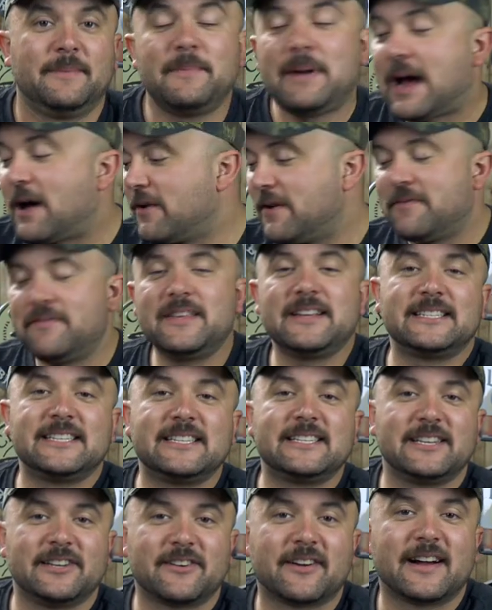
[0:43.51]
Now, if this
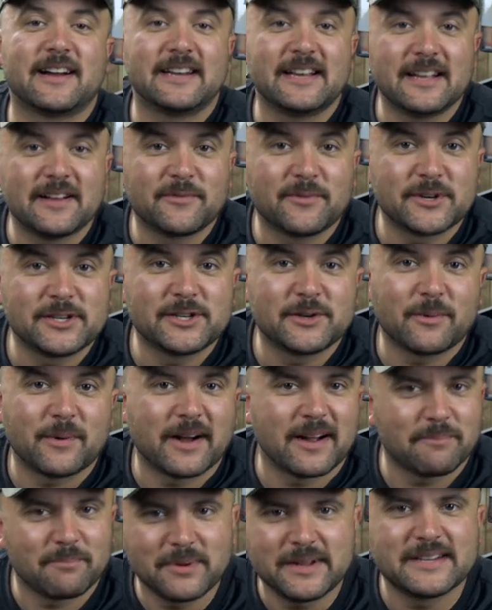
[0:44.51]
isn't your idea of what you
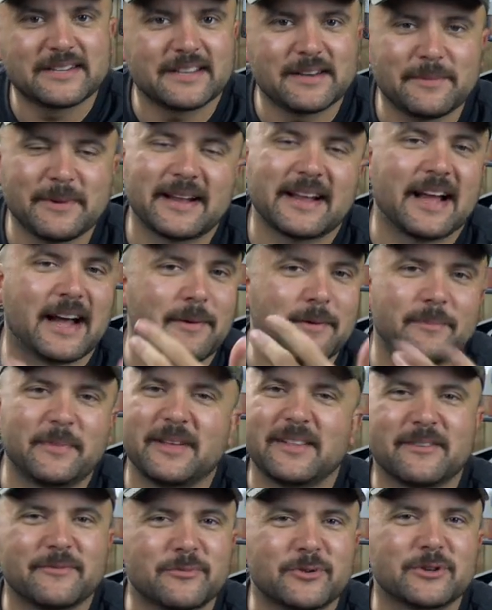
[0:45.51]
want, please leave me a comment, be
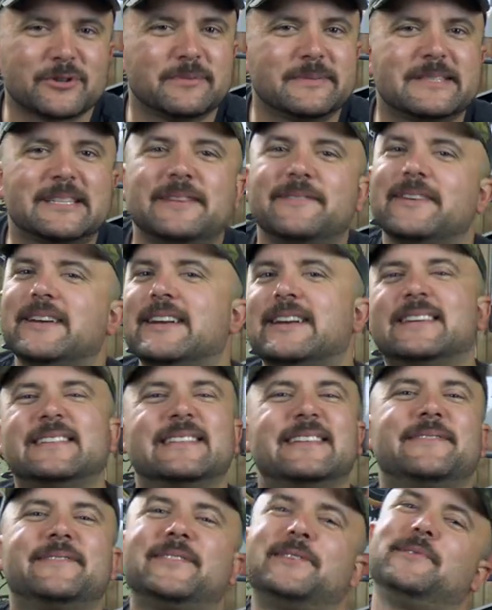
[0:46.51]
a little more specific, and
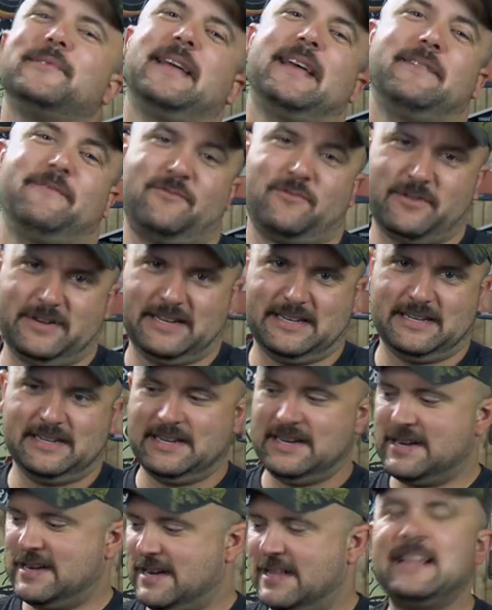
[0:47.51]
I'll even do that for you.
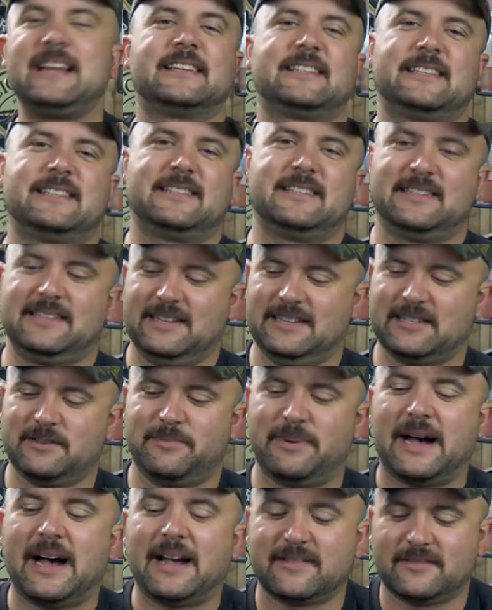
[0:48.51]
This is a
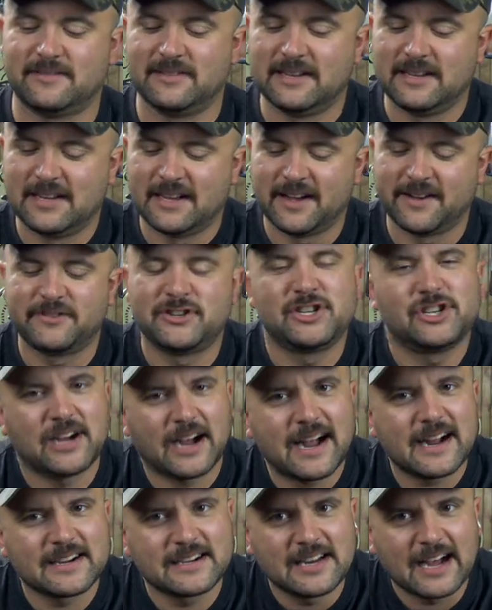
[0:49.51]
bottle of
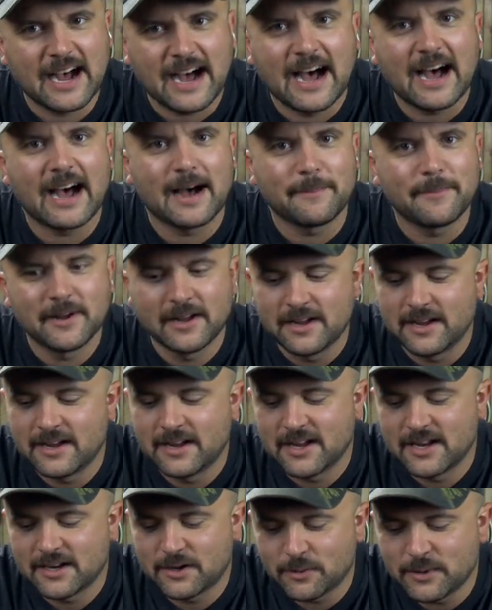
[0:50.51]
Shock Top
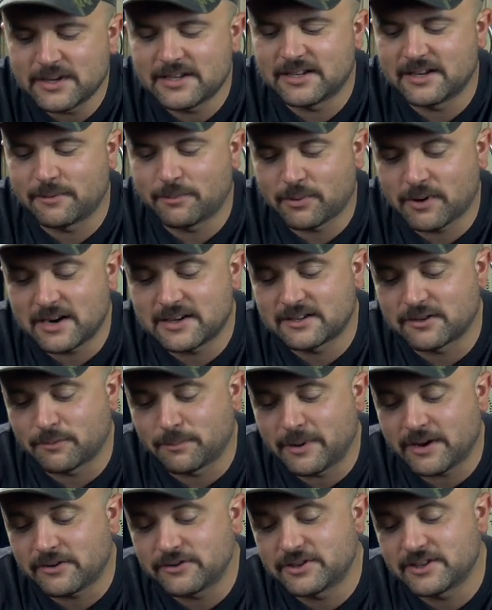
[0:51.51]
Twisted Pretzel,
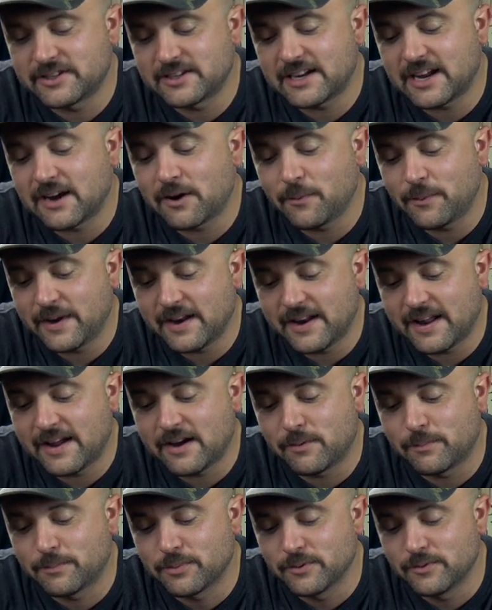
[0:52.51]
Belgian style wheat
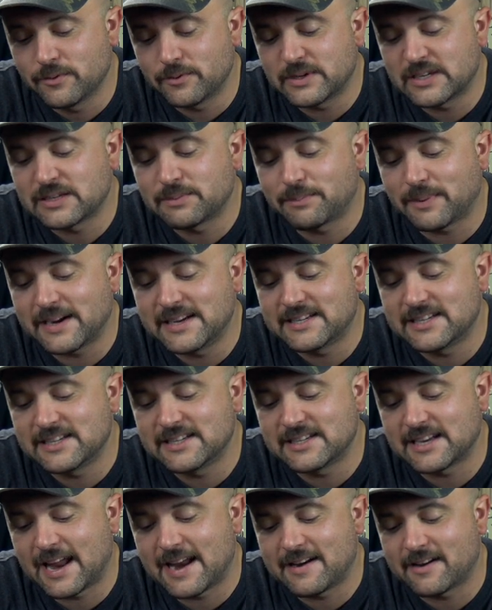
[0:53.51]
ale brewed with
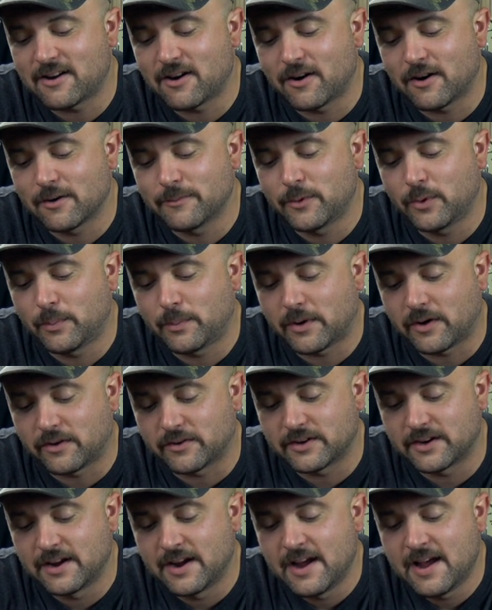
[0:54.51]
spices and caramel
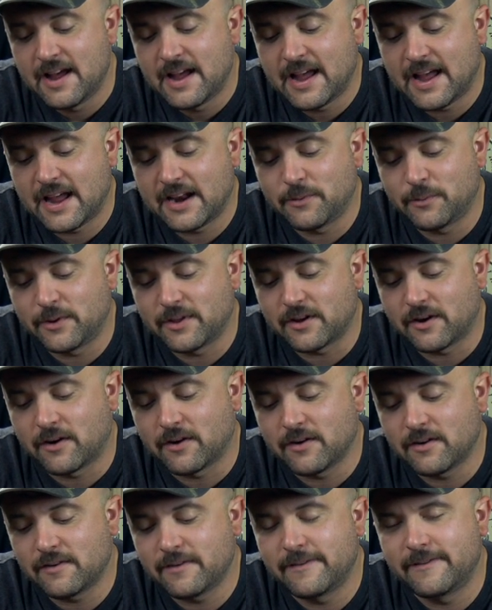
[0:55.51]
malt and with
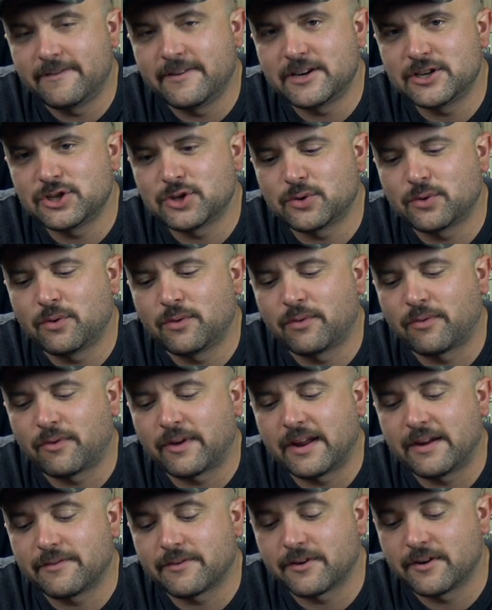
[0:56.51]
artificial
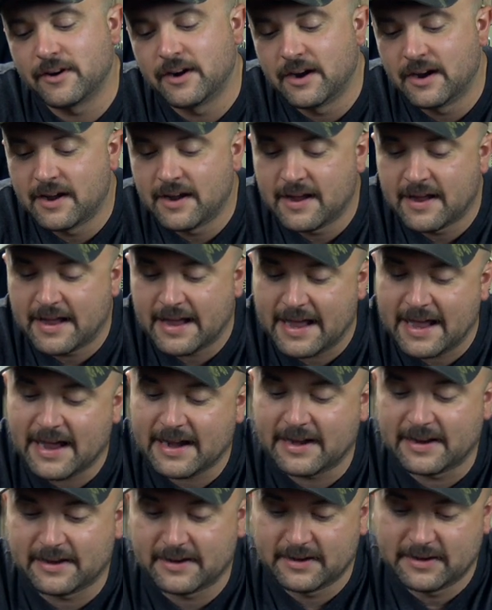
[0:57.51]
flavor
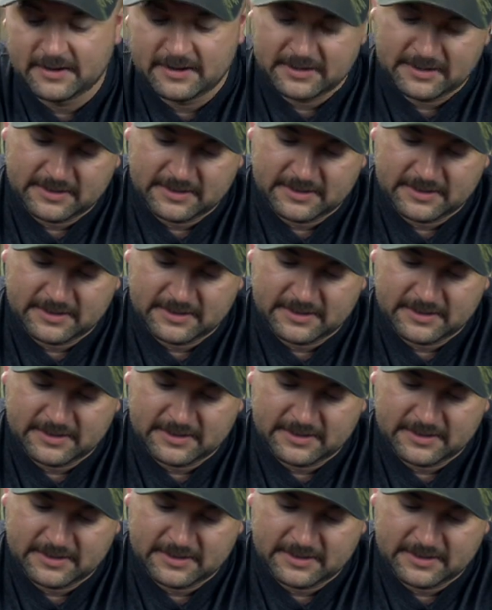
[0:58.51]
added.